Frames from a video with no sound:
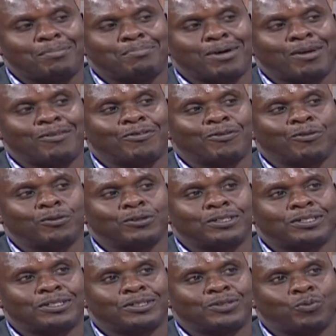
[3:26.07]
But of
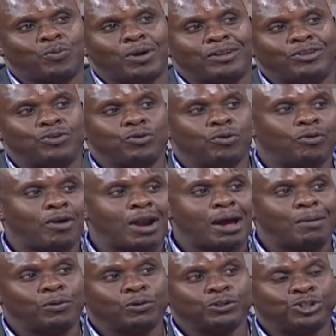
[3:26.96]
course, when you
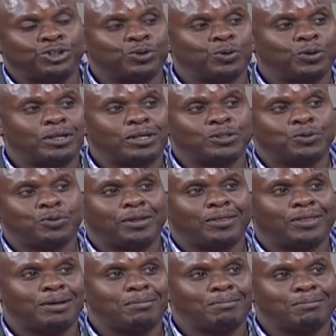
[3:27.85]
rub on shoulders
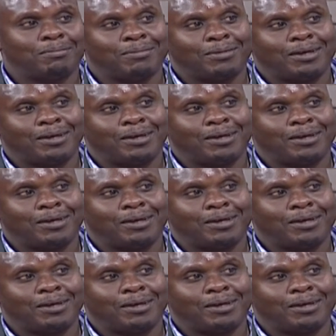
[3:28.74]
with them,